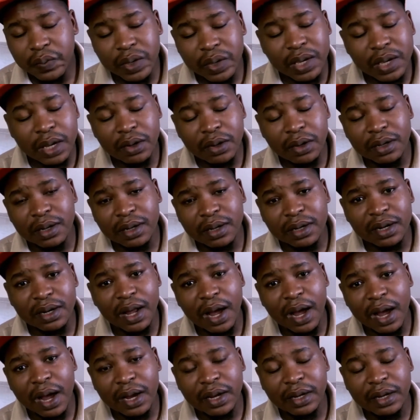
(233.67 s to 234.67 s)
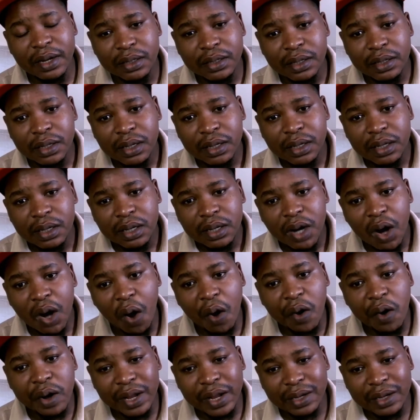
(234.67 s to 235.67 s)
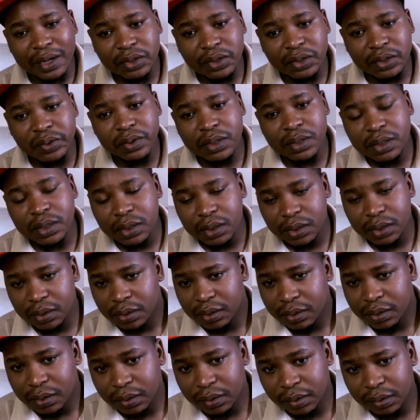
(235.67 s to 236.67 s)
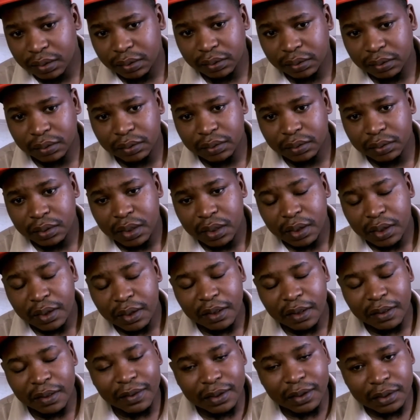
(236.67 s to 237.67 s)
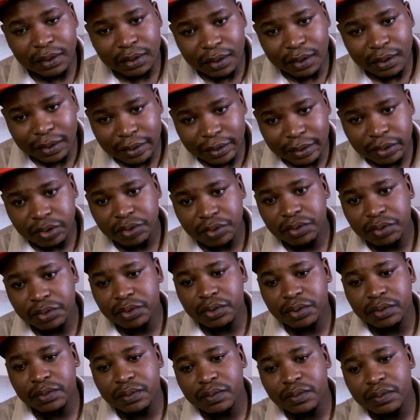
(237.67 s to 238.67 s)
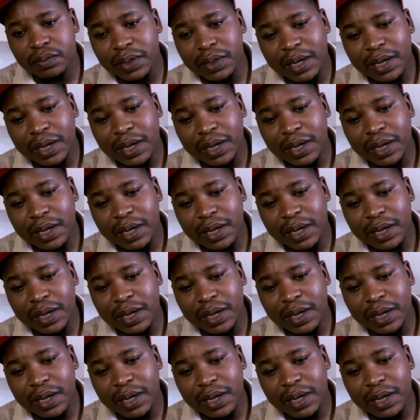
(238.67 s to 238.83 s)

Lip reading: We cannot rely on excuses. This is an excuse.